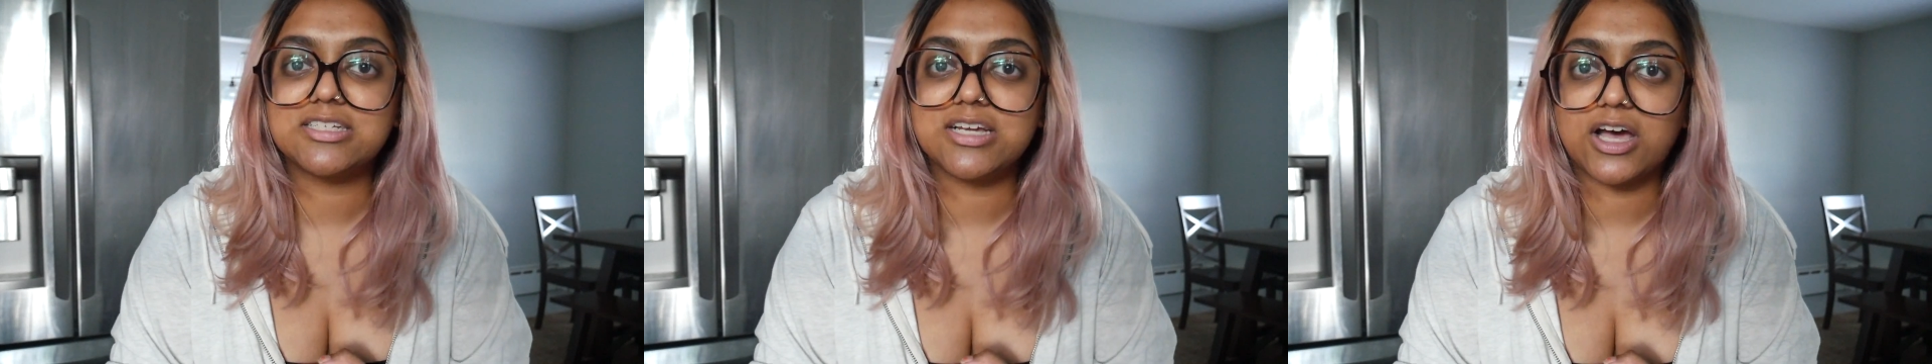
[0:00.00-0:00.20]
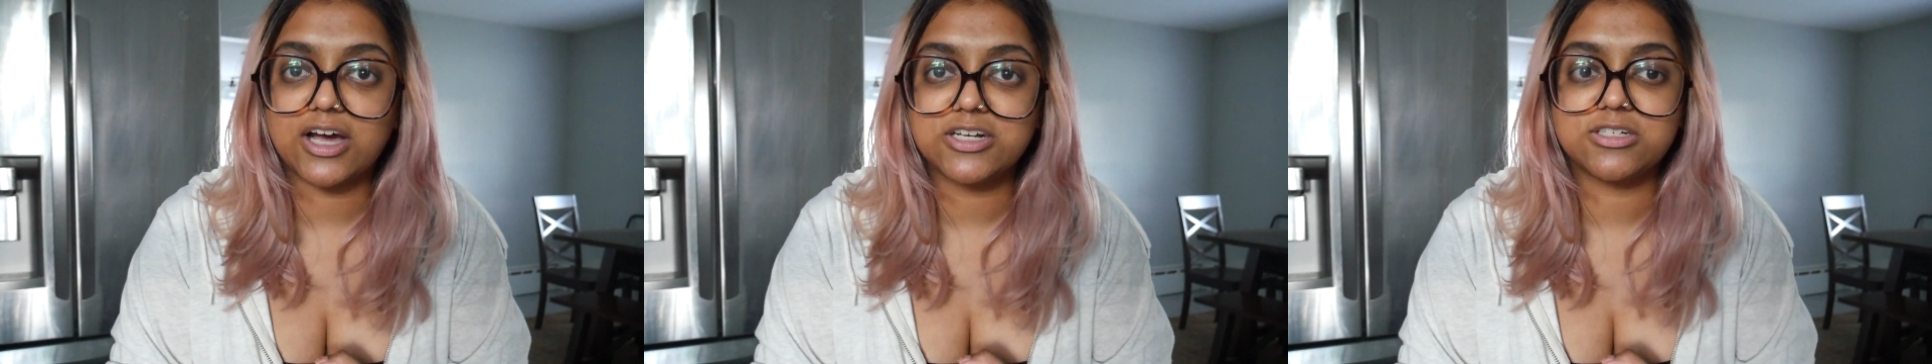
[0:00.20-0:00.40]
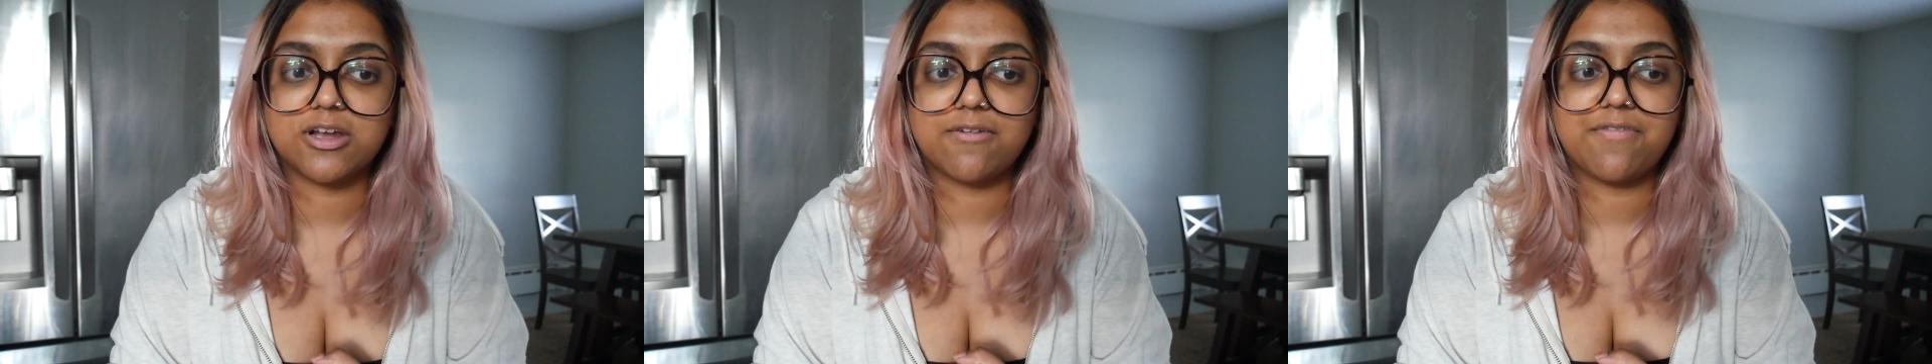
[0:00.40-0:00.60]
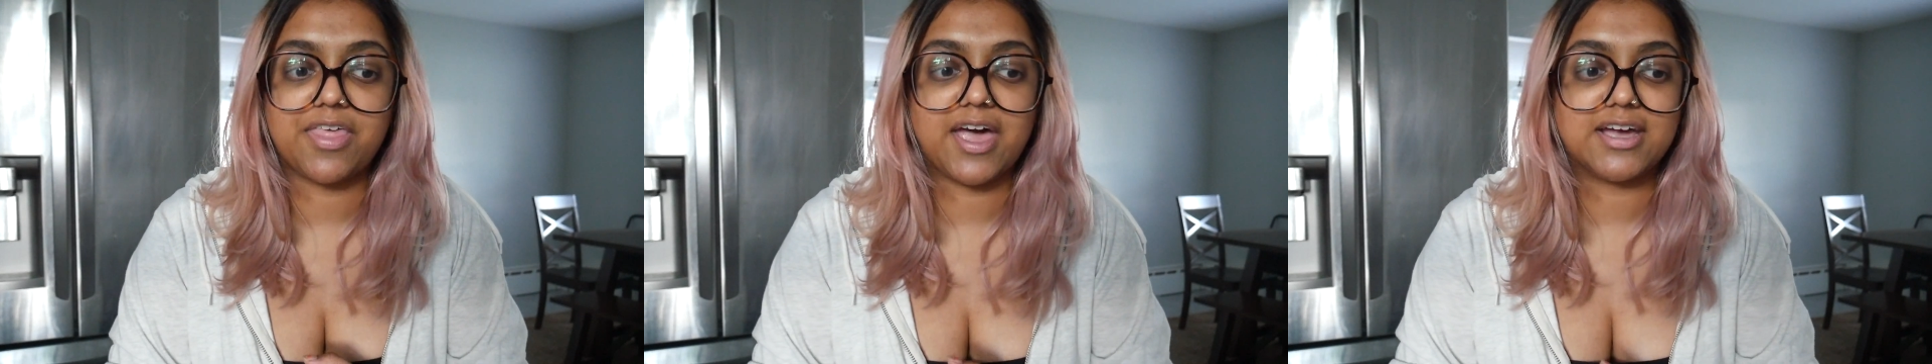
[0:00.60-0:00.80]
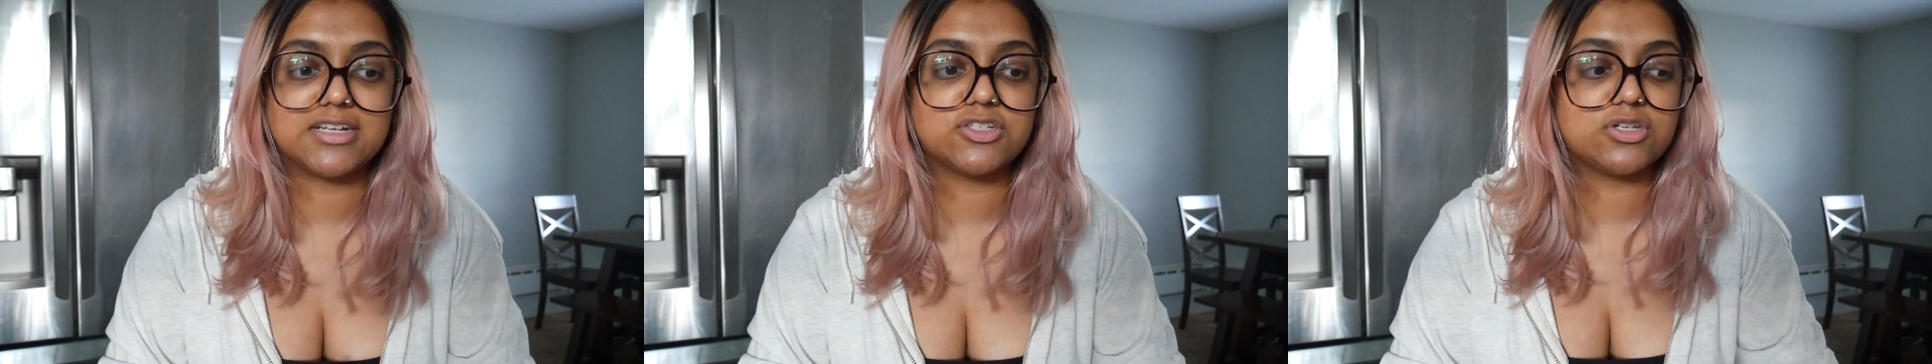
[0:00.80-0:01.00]
touch of
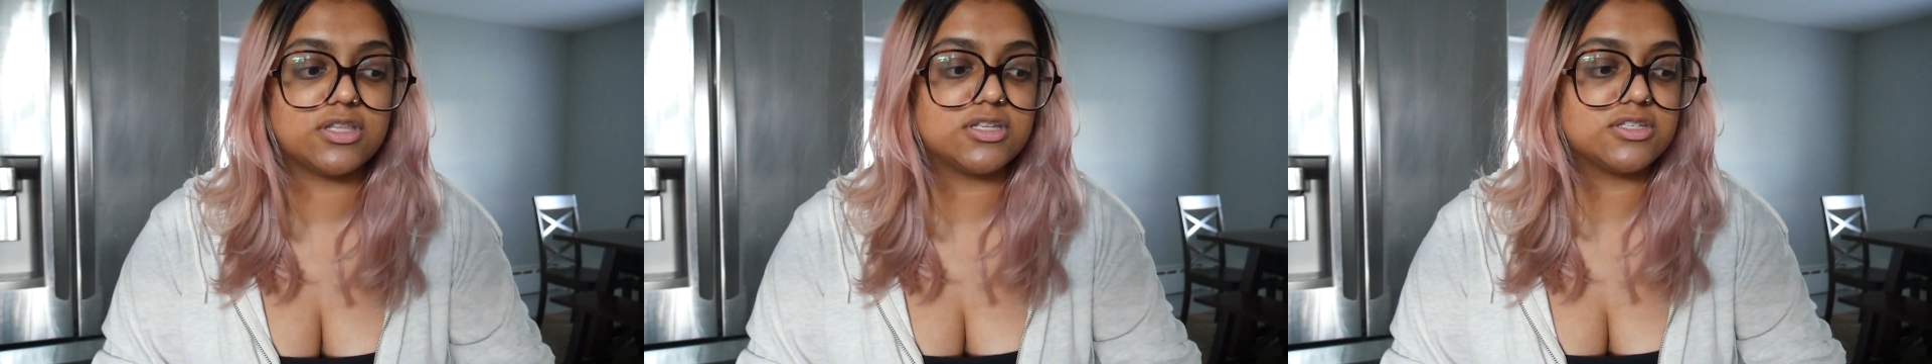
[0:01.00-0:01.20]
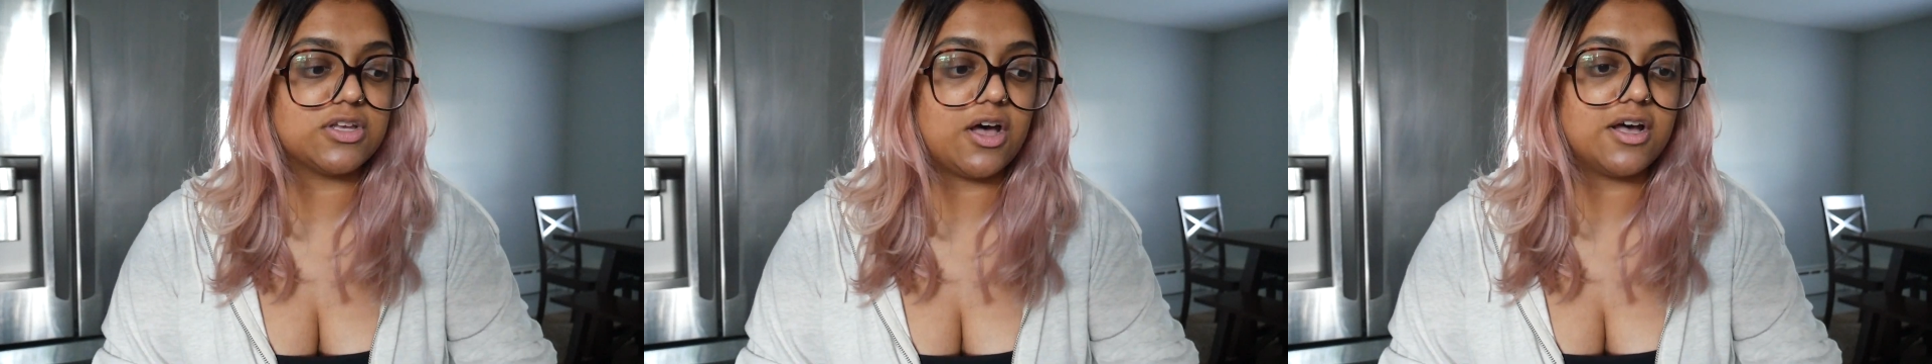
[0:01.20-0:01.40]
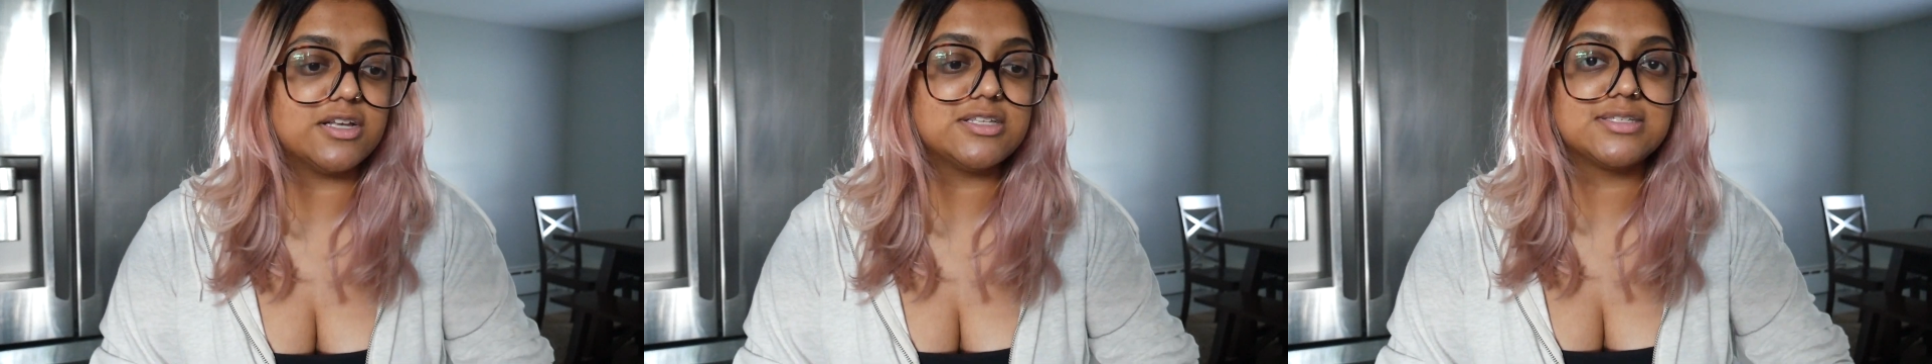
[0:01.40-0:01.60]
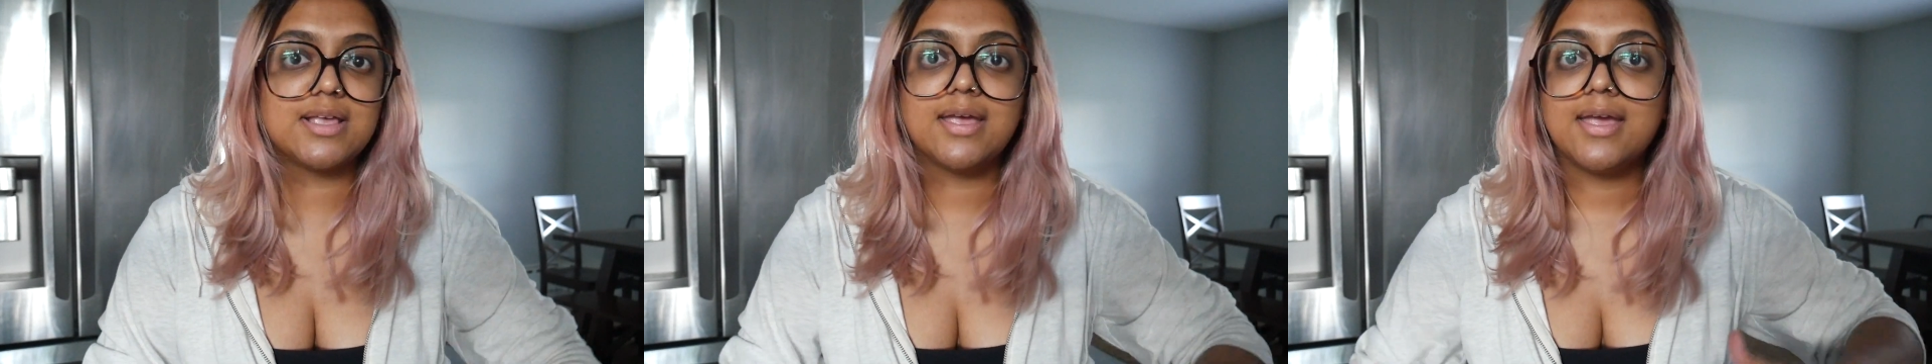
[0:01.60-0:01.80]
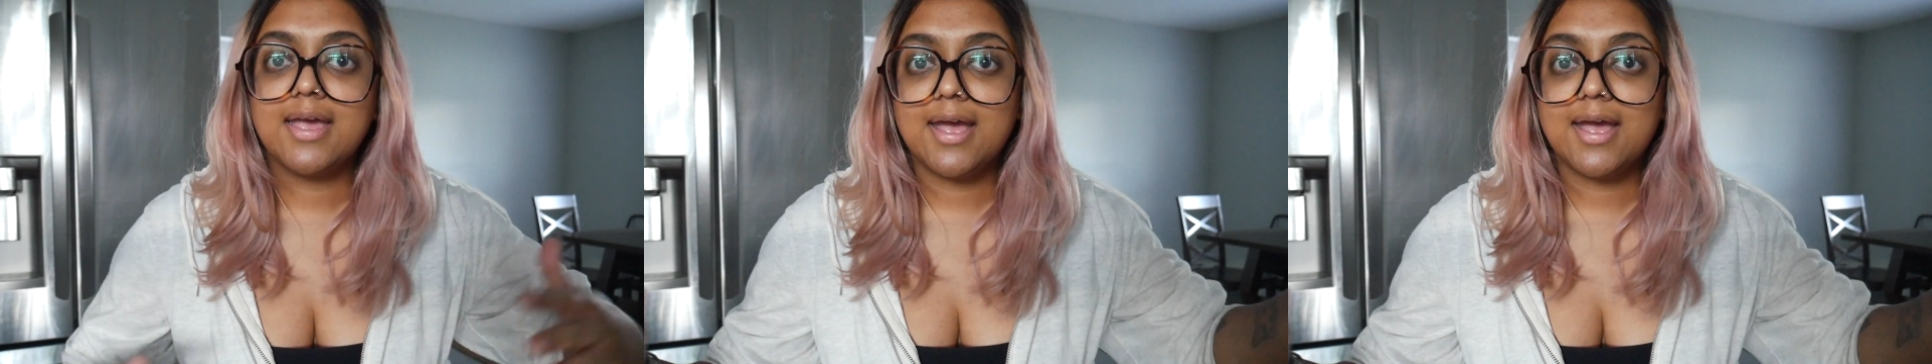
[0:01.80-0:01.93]
that to the sauce.